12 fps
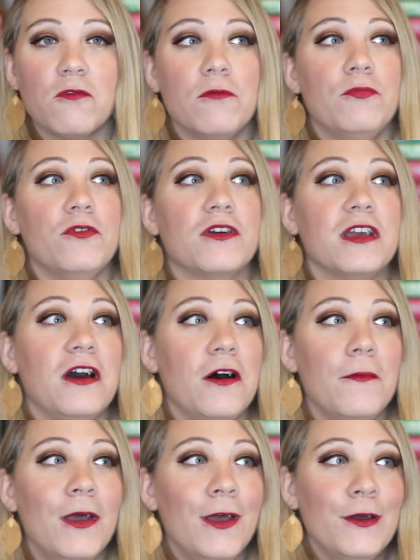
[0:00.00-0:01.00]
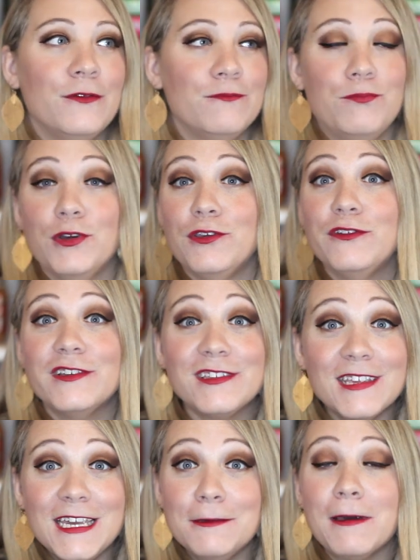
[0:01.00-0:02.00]
What book put you to
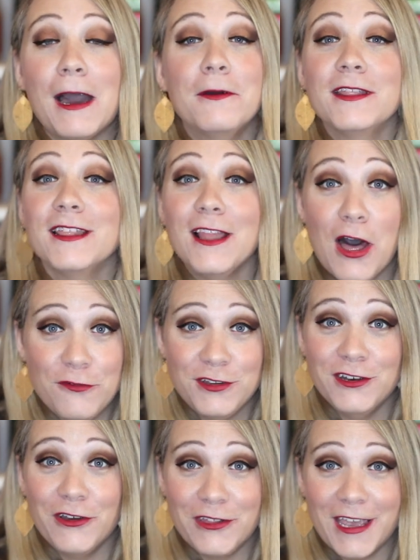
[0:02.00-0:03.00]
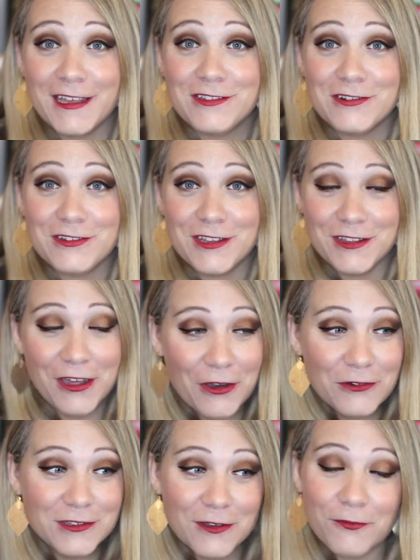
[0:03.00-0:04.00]
sleep? I would love to know the answers to those.